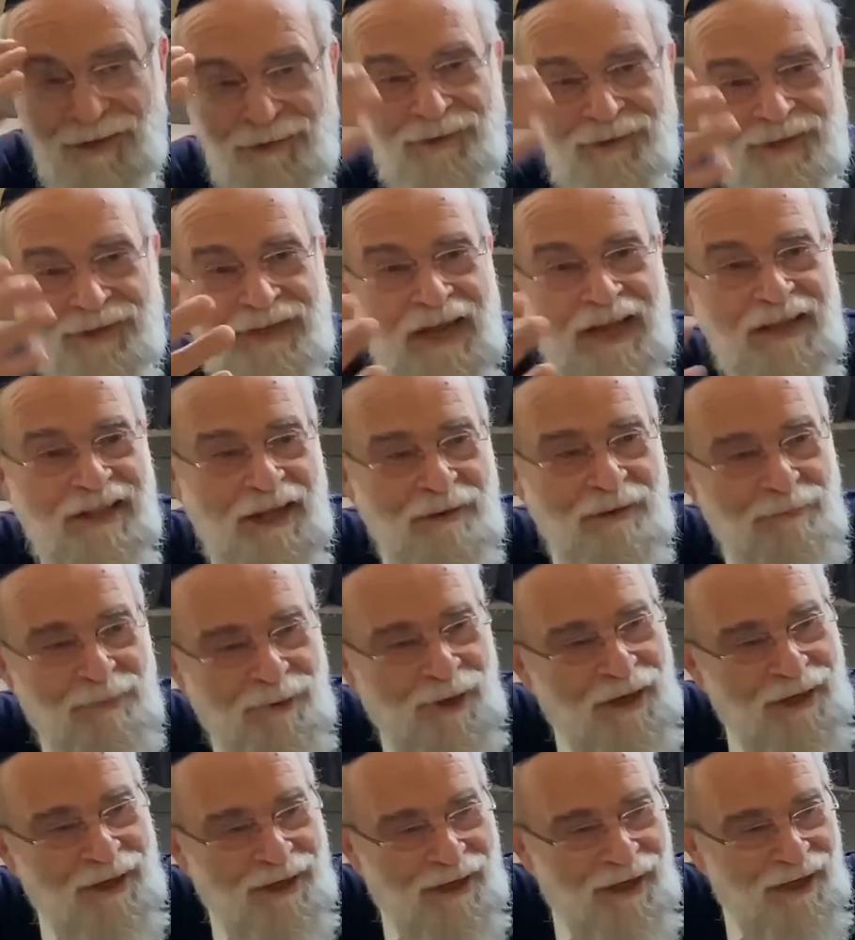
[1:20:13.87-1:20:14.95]
you say that
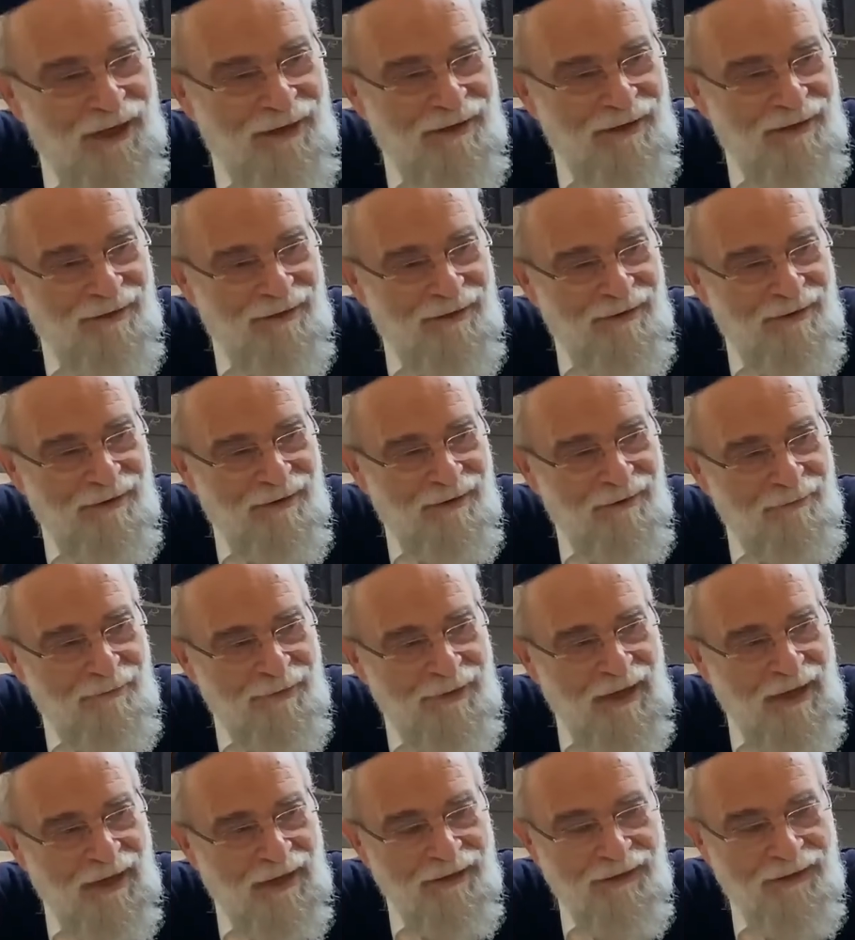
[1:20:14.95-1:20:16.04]
bracha
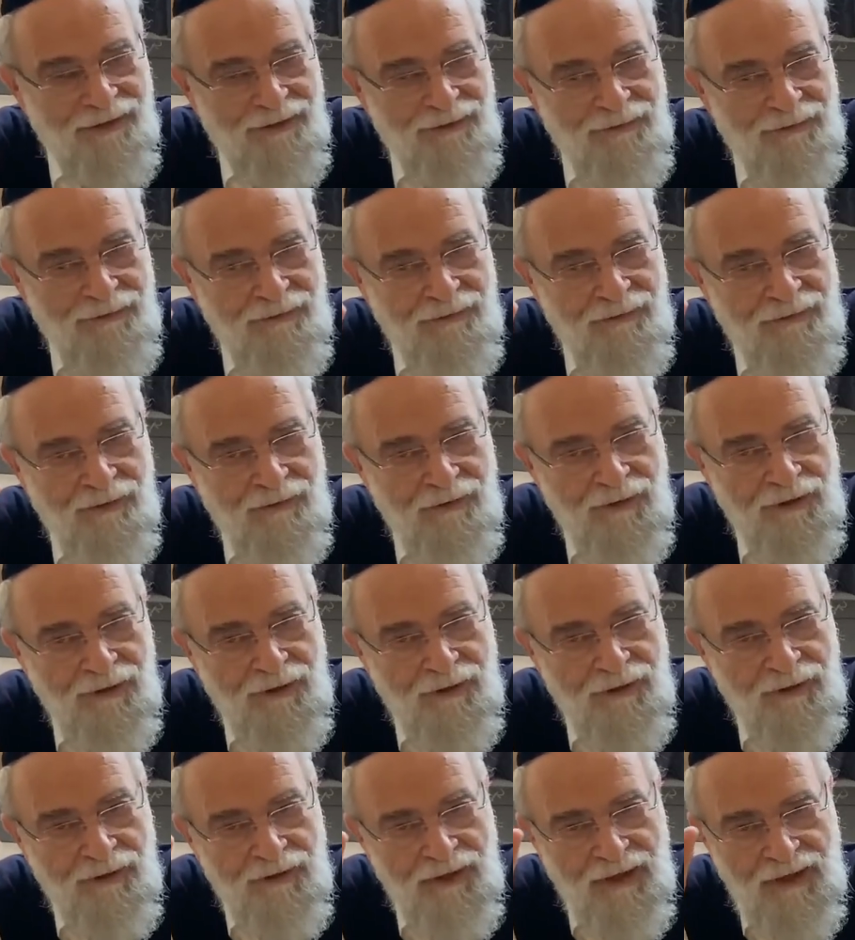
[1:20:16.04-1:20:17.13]
without
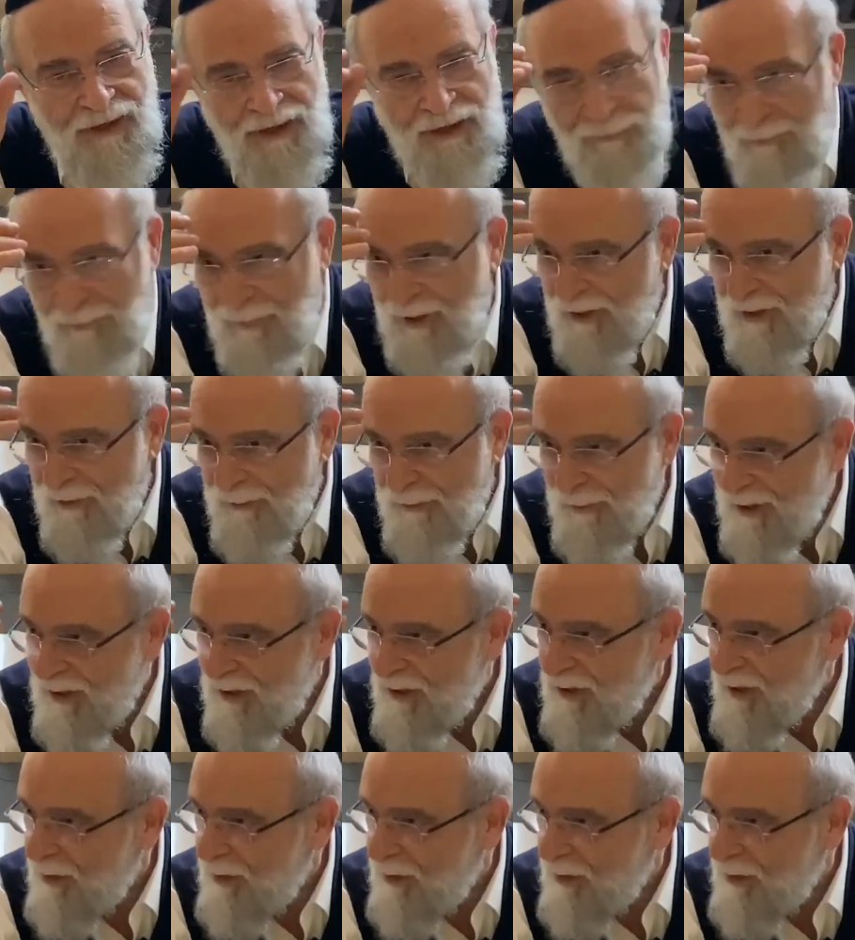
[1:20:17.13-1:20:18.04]
creating an